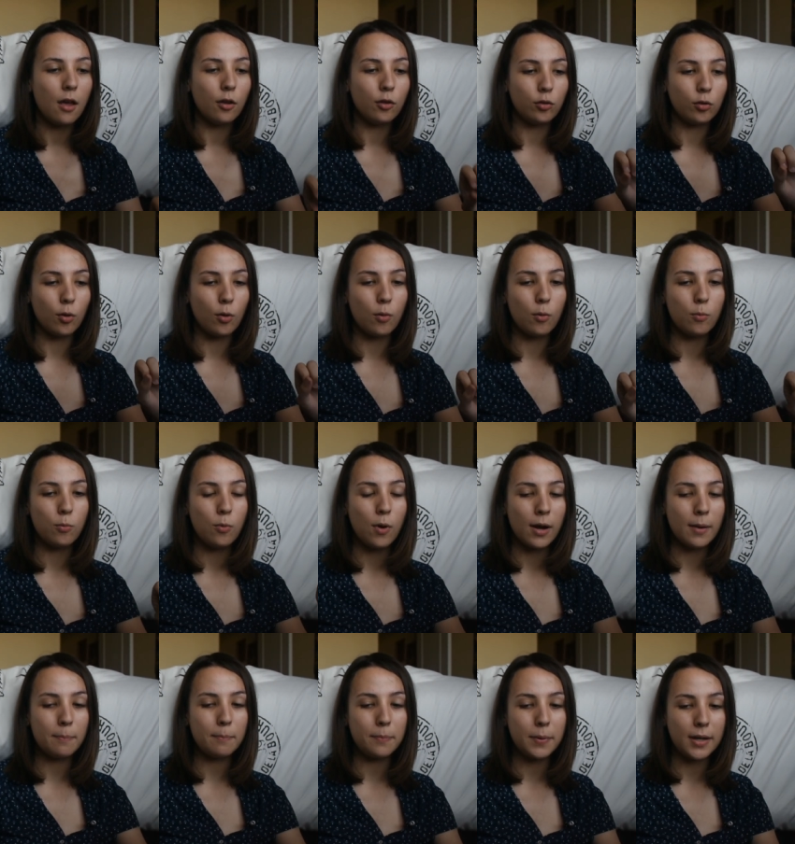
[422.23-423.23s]
So
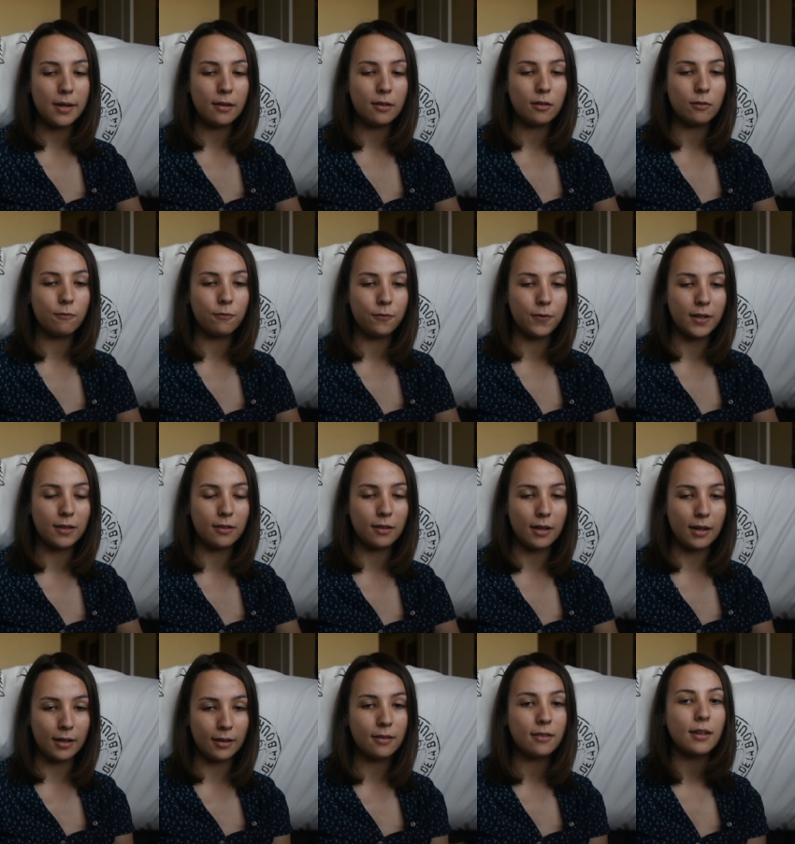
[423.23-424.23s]
one piece fits
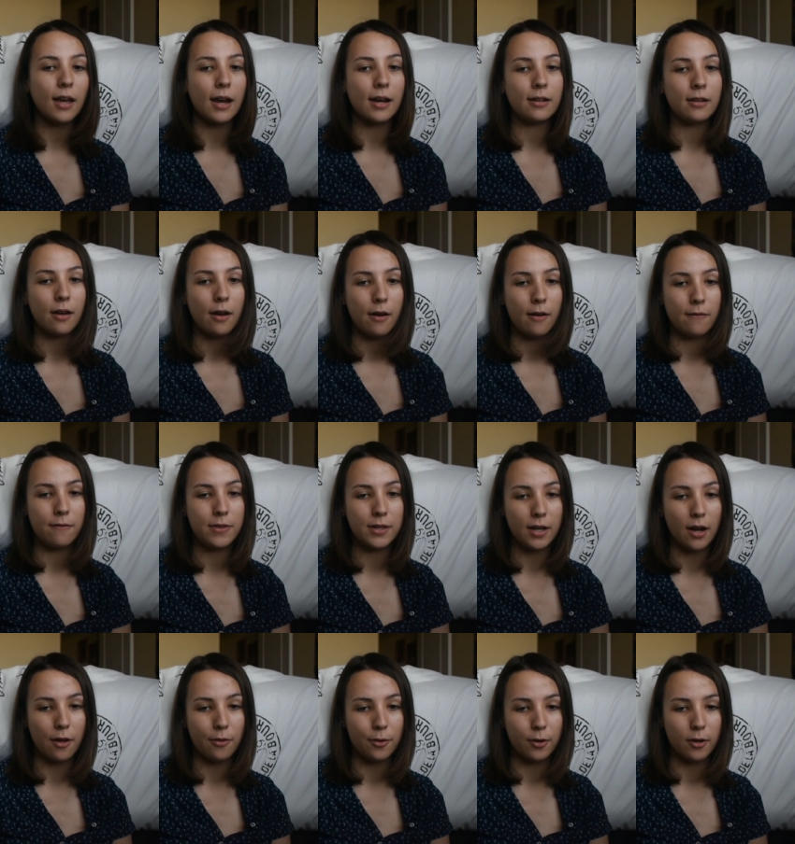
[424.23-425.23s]
inside of
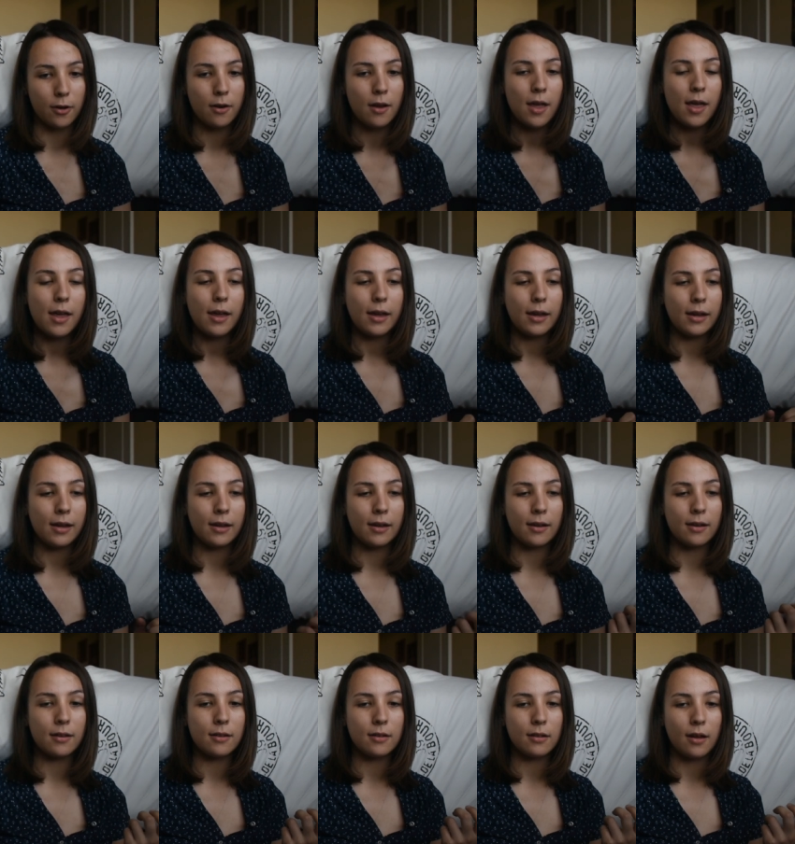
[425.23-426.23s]
the other,
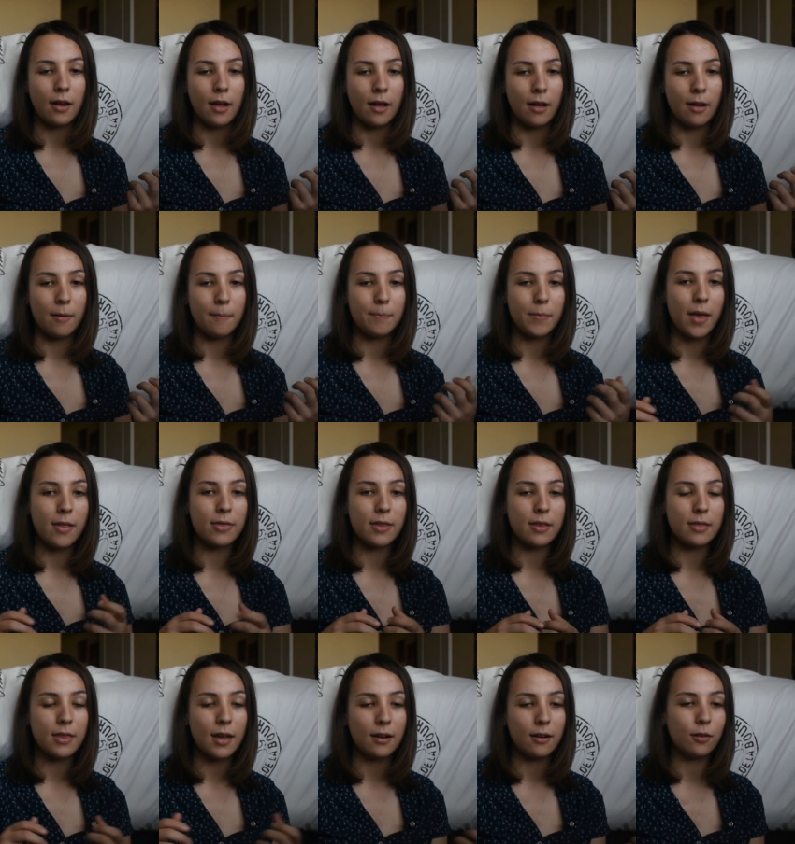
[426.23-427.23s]
and
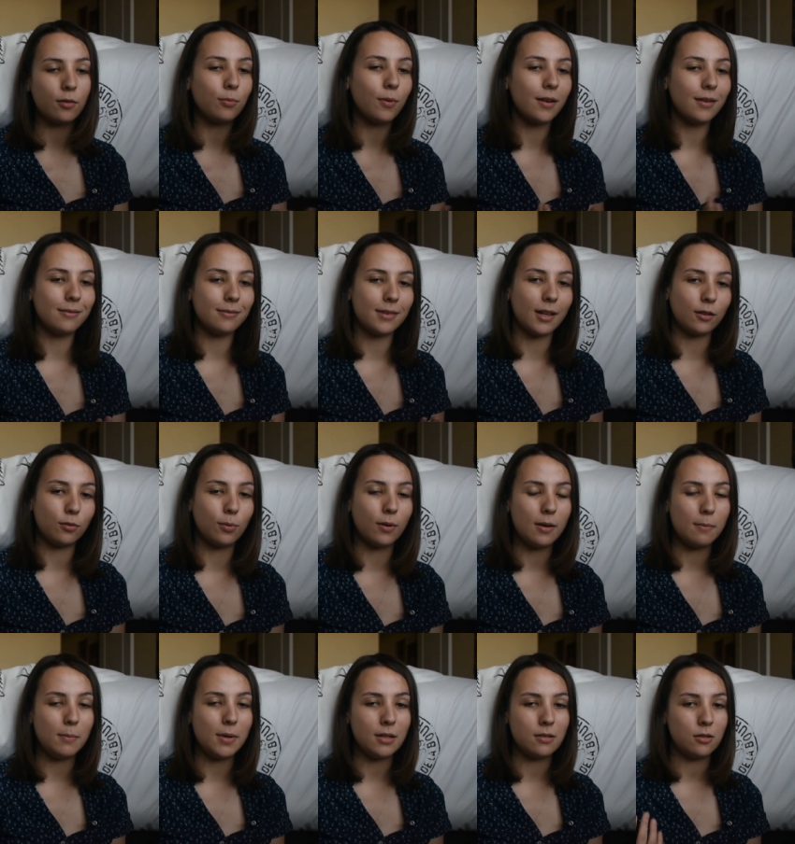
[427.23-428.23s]
that's
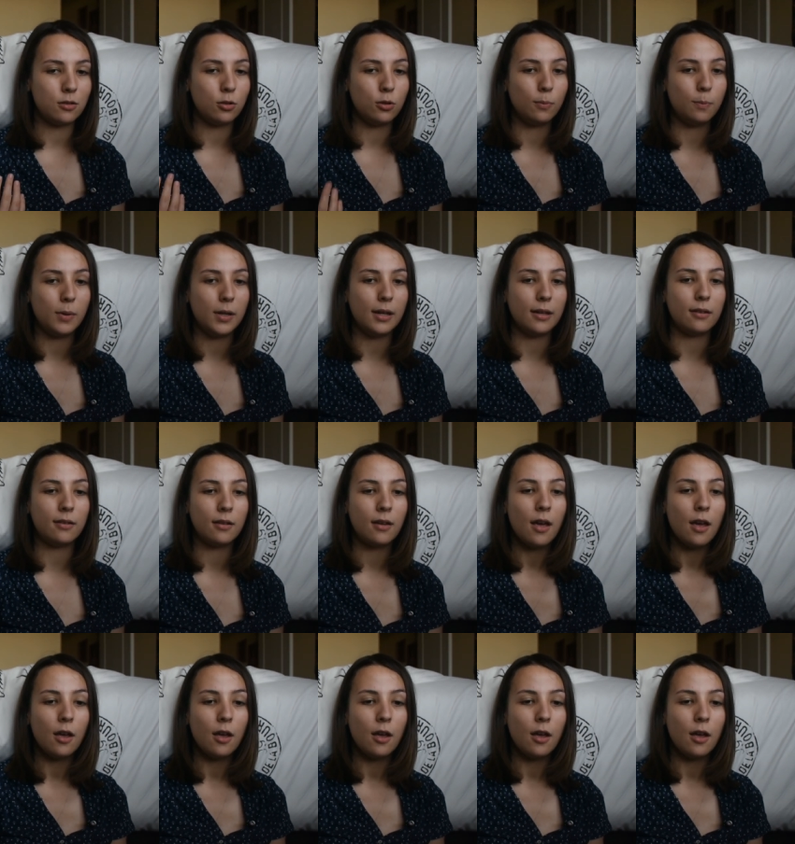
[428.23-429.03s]
what it means, 2-piece.